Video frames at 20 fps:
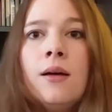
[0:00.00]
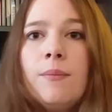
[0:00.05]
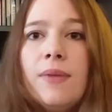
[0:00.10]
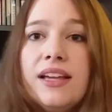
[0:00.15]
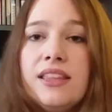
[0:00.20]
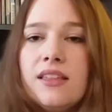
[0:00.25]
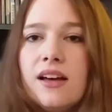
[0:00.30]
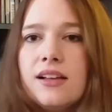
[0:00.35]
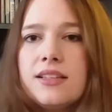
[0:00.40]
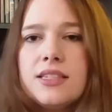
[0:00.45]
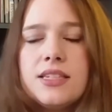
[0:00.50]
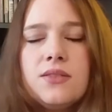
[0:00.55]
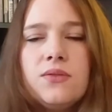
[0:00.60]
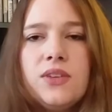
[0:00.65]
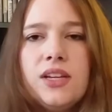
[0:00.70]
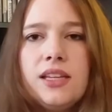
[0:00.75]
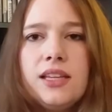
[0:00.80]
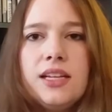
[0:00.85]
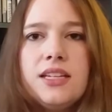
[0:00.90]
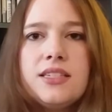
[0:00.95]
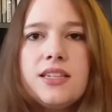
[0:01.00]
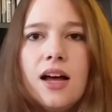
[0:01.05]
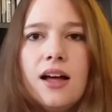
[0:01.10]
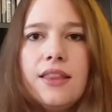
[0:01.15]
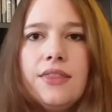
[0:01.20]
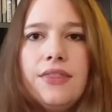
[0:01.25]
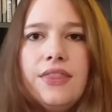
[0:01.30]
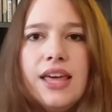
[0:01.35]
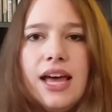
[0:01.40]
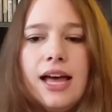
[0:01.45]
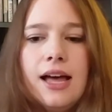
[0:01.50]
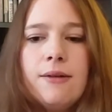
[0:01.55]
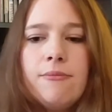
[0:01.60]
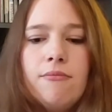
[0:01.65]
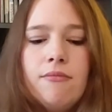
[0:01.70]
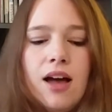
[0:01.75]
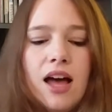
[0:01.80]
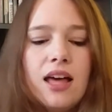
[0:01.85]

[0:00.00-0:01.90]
my thoughts and feelings on them.